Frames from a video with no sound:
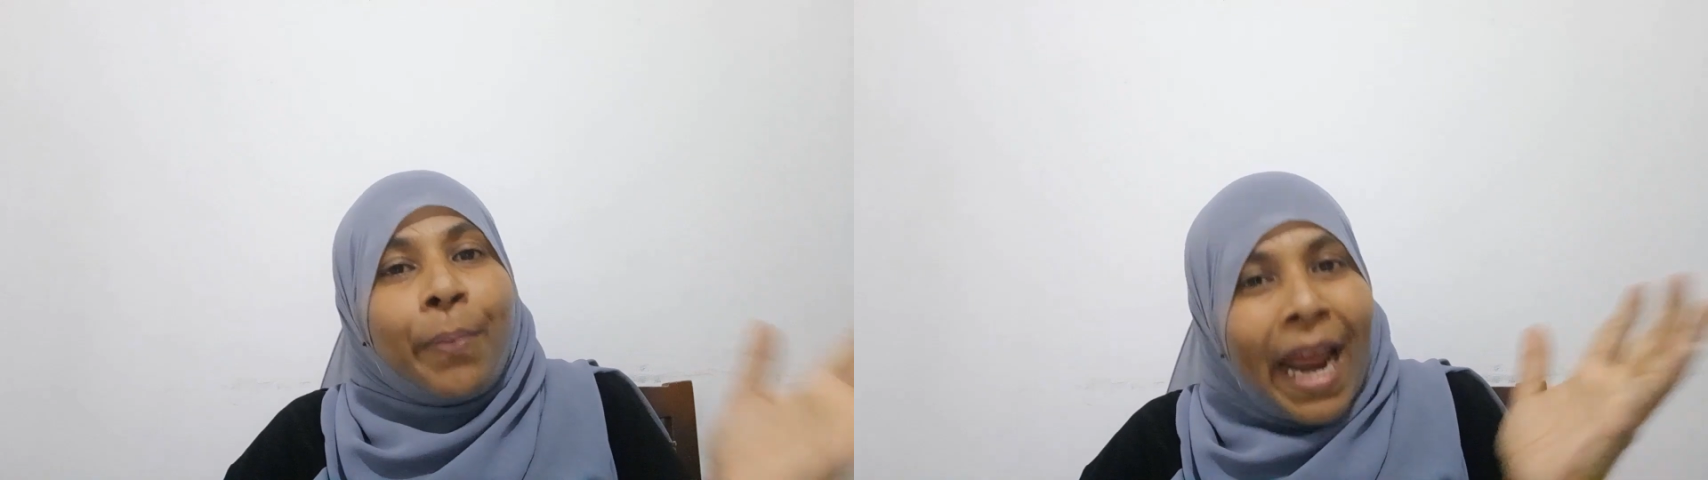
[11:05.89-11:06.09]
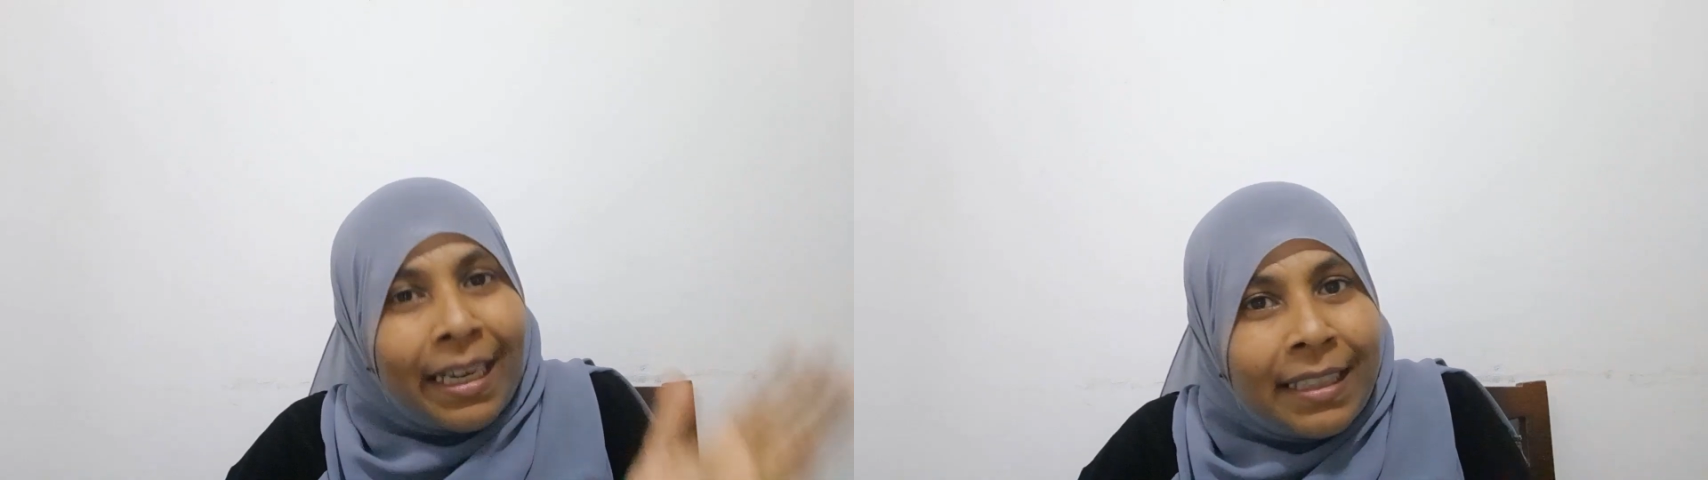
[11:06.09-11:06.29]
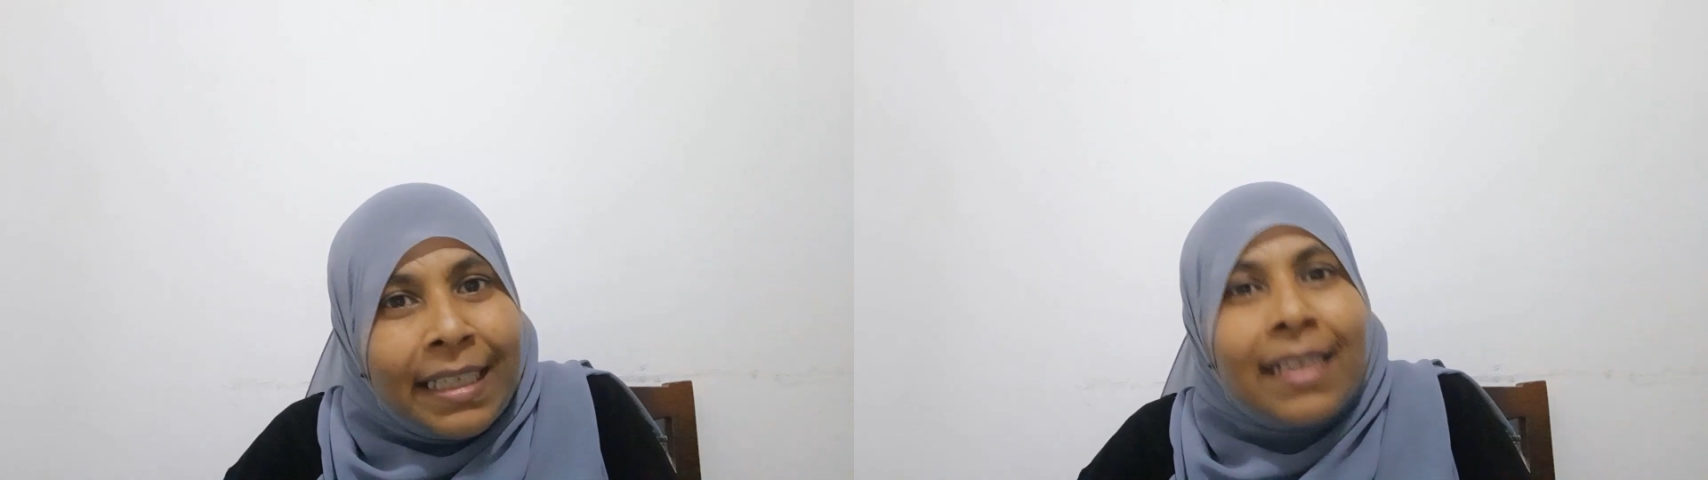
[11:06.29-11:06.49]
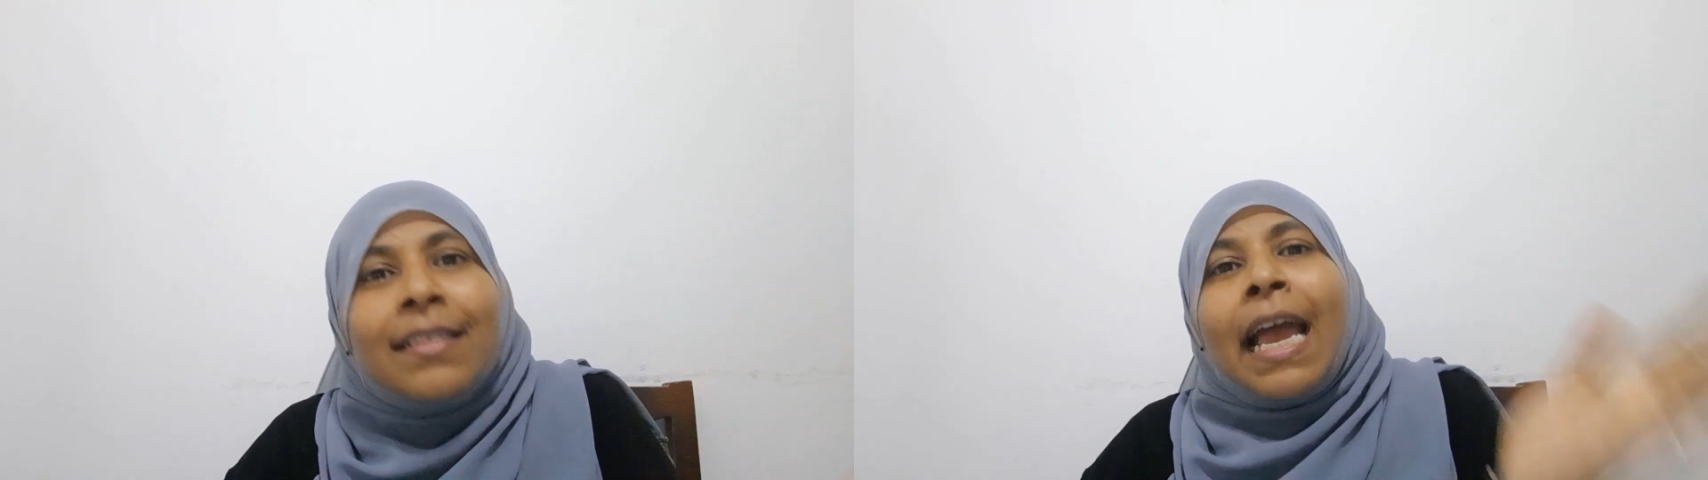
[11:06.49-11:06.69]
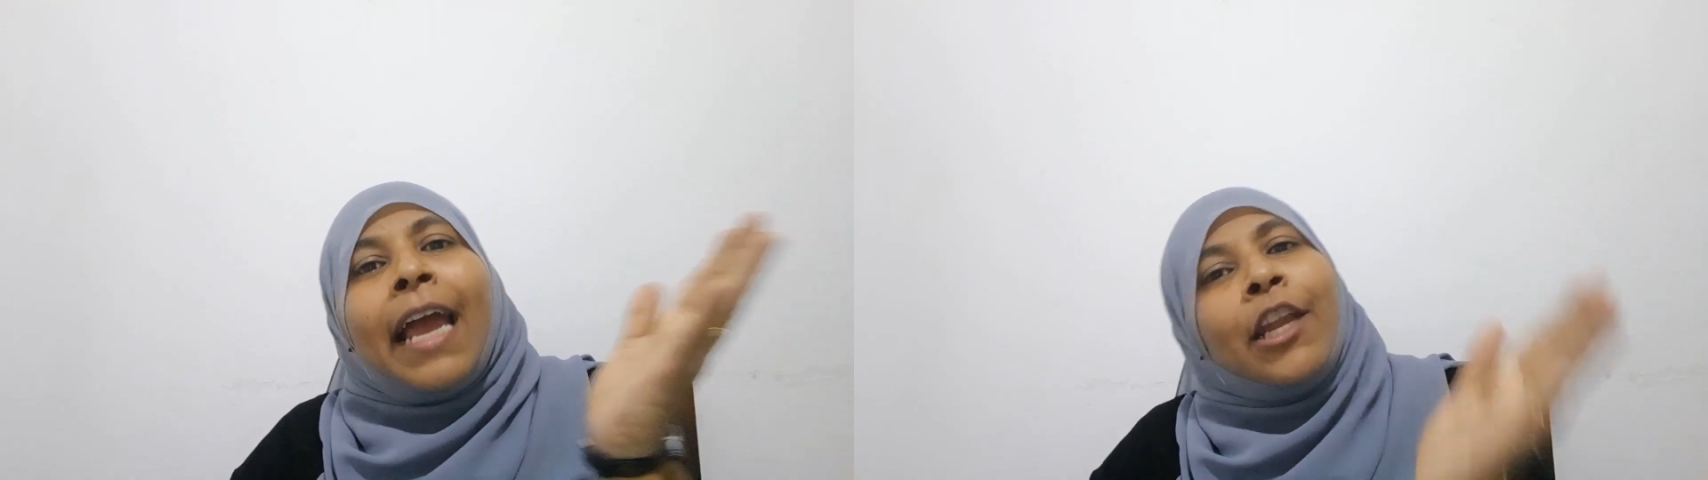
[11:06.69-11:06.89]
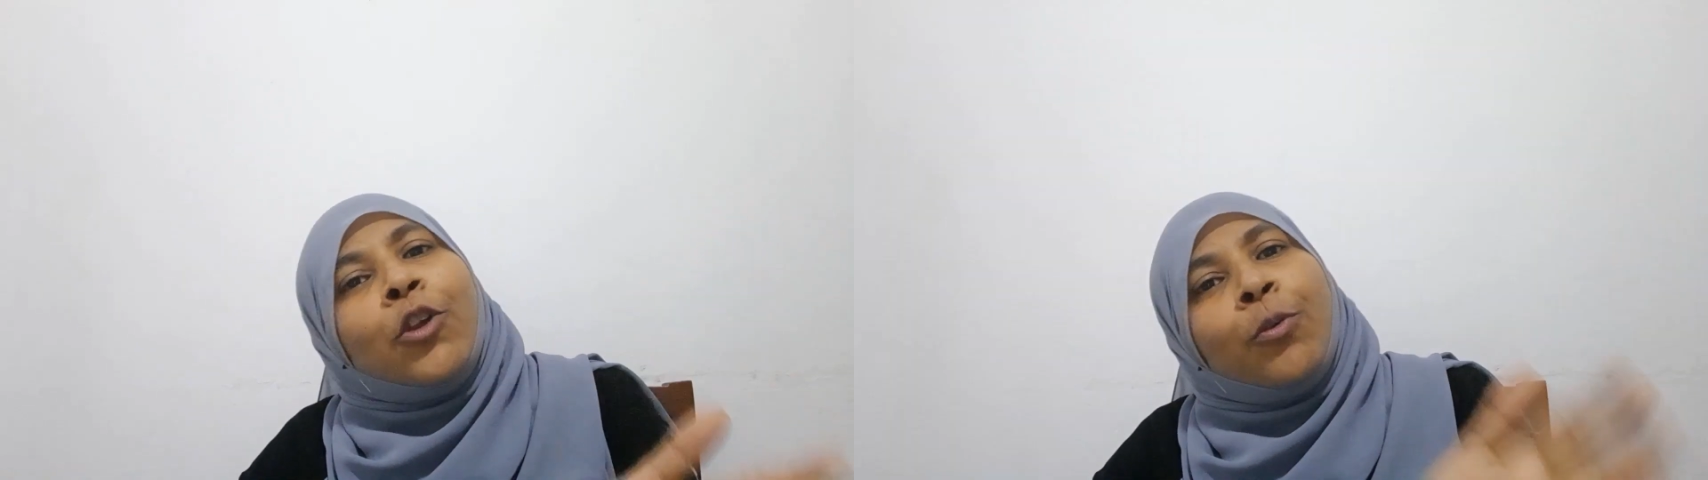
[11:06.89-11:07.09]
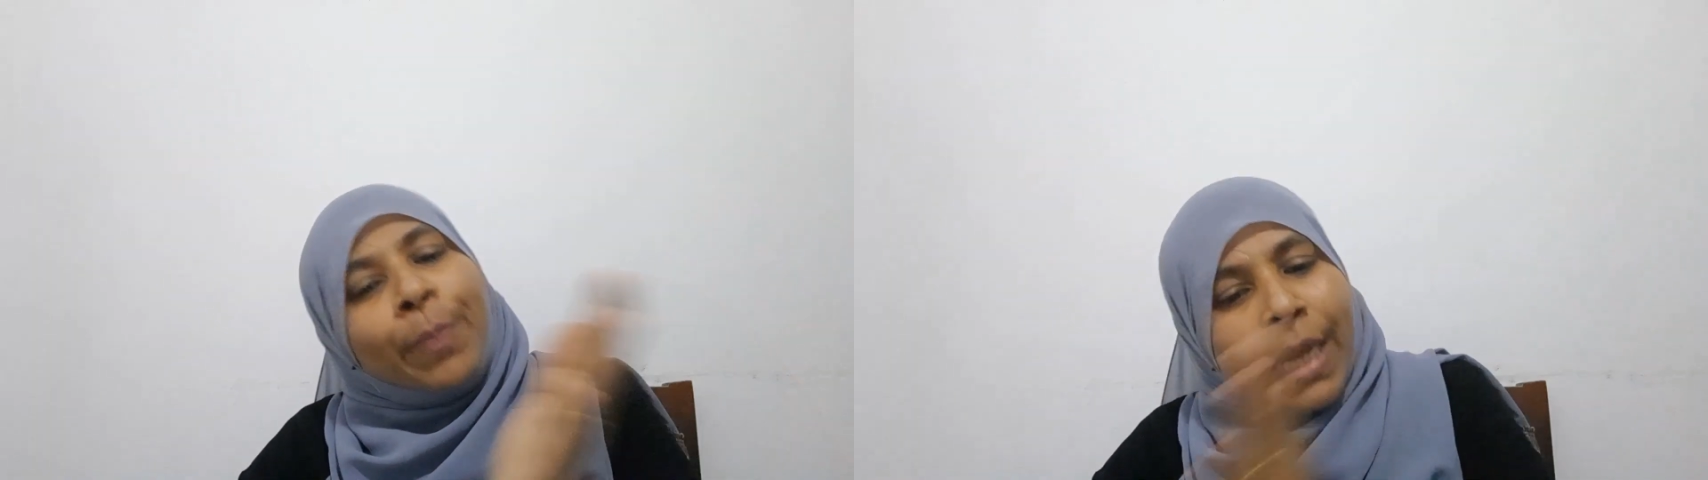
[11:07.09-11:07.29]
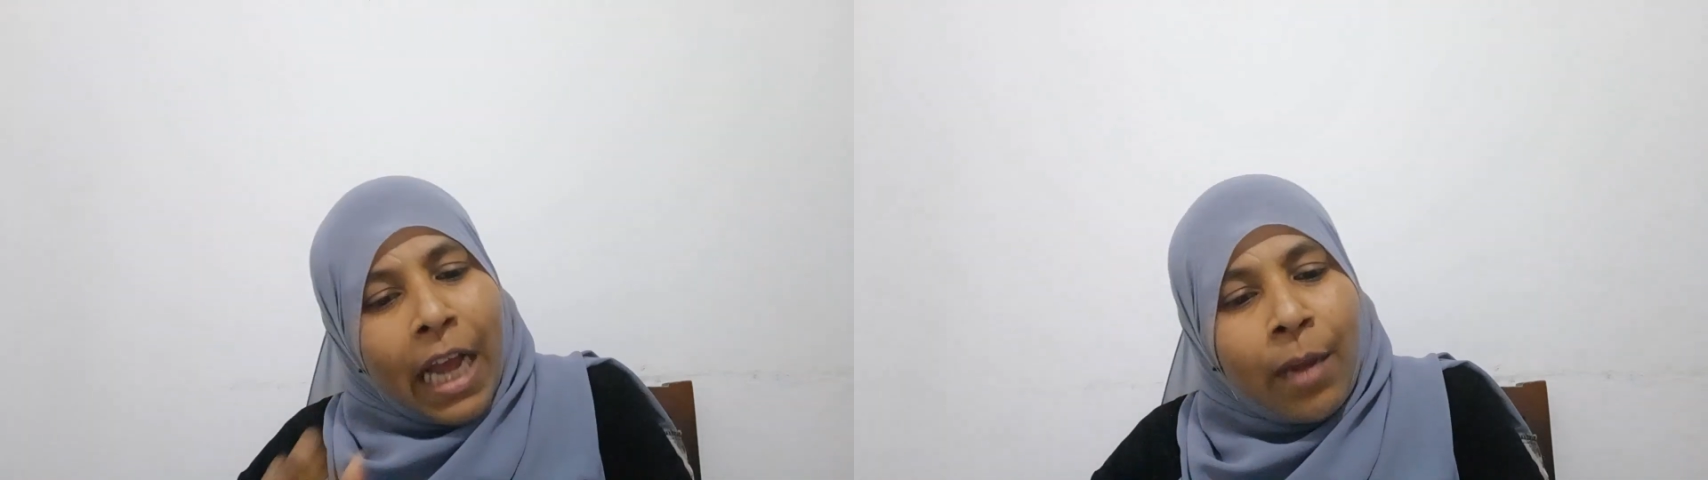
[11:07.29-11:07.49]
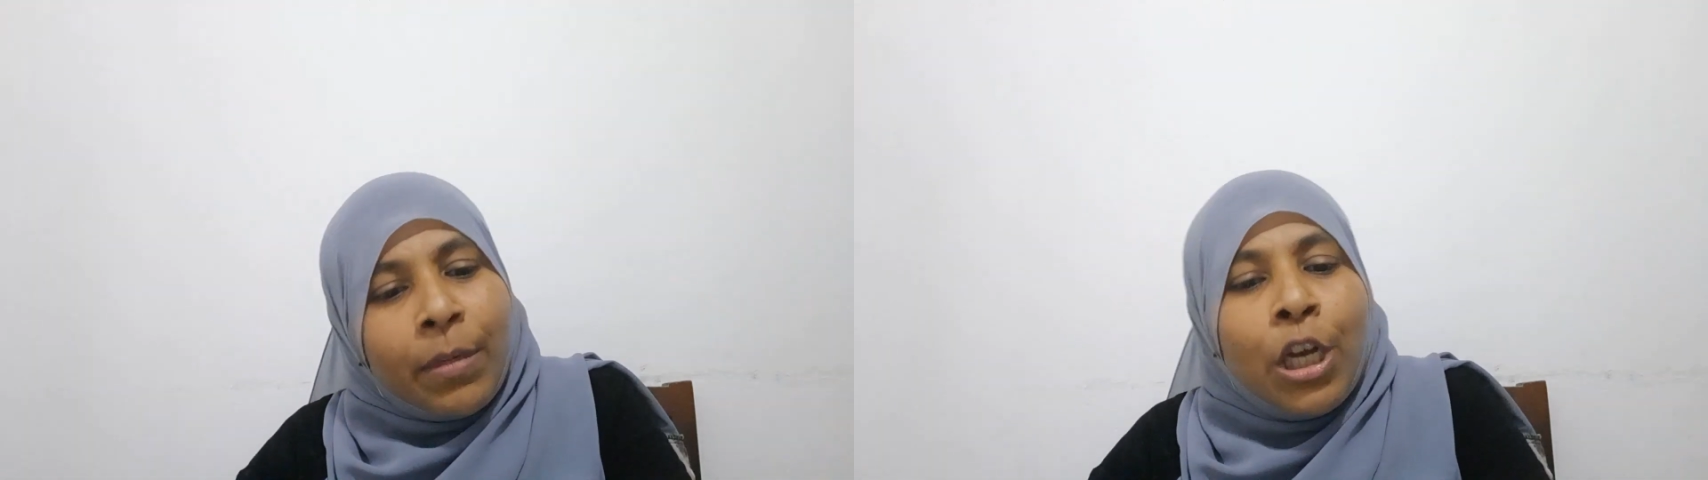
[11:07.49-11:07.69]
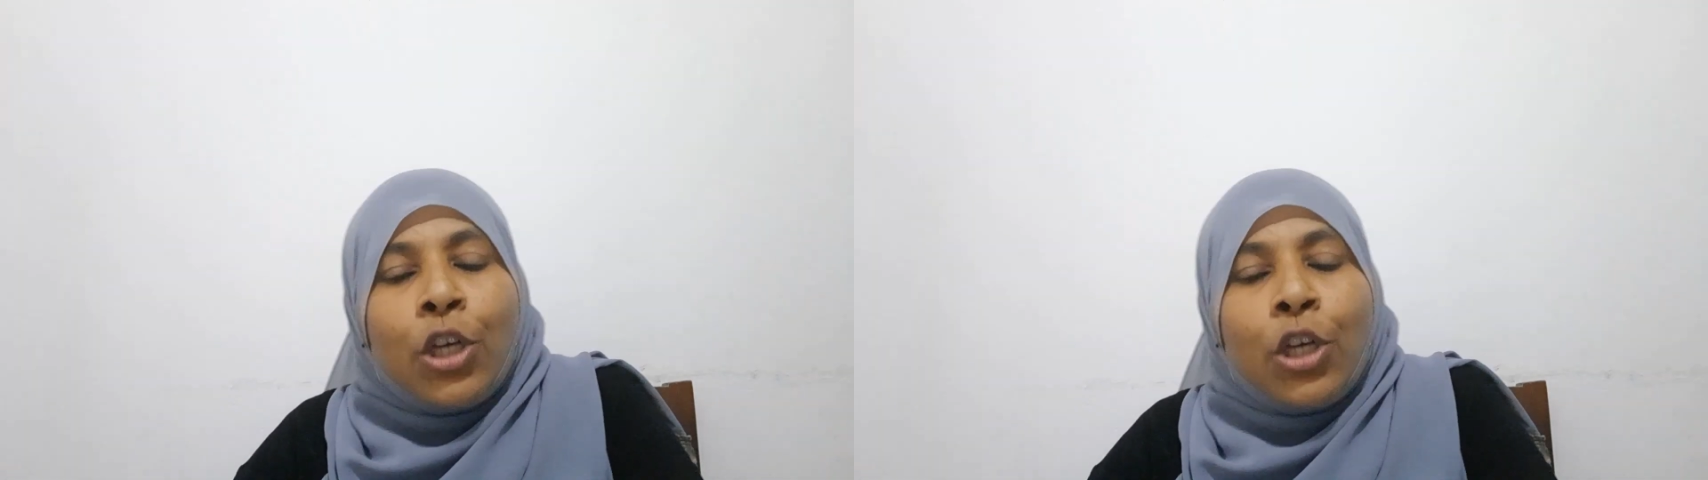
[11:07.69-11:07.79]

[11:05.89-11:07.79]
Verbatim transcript: practice and you become